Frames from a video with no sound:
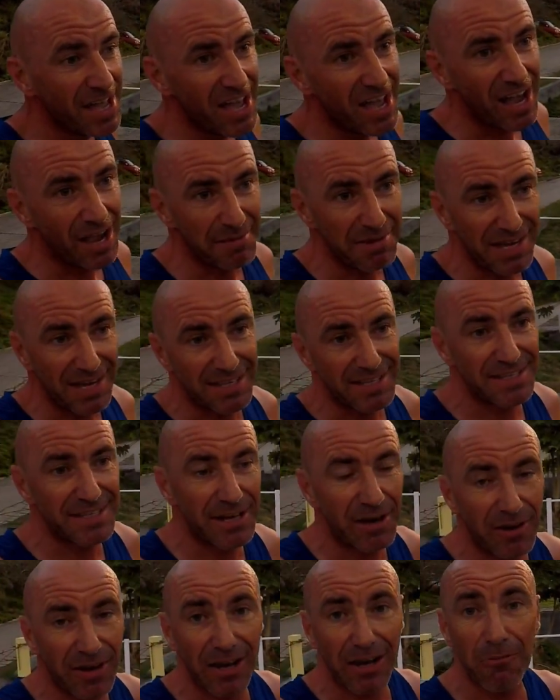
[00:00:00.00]
I'm here to tell
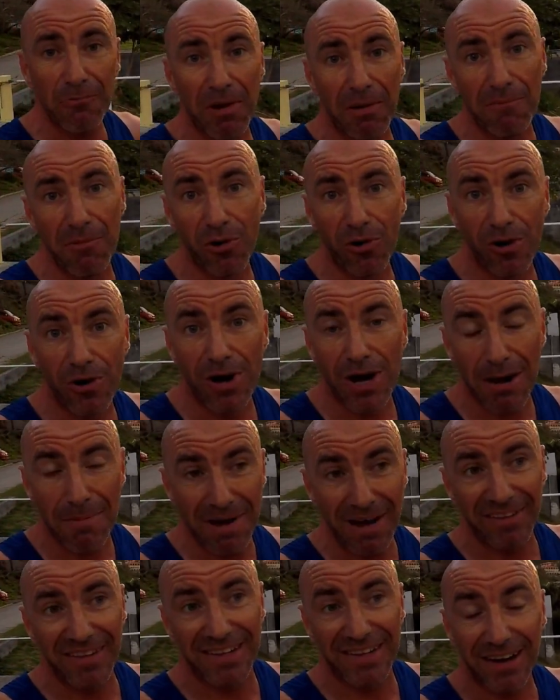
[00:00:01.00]
you a little bit more about
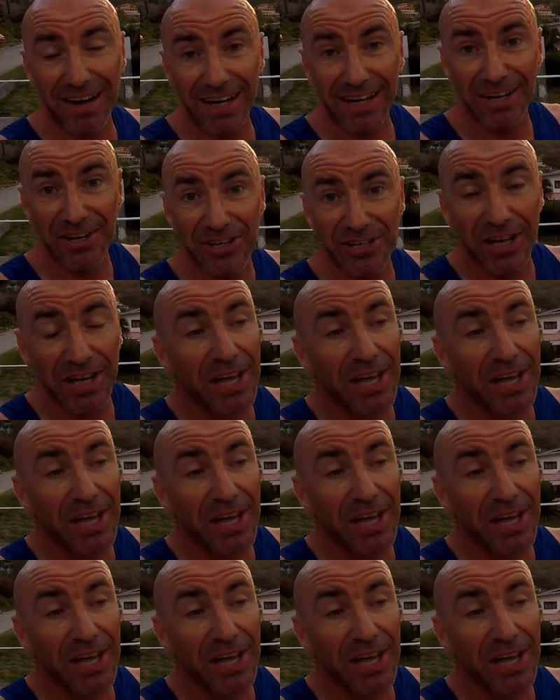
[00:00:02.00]
this island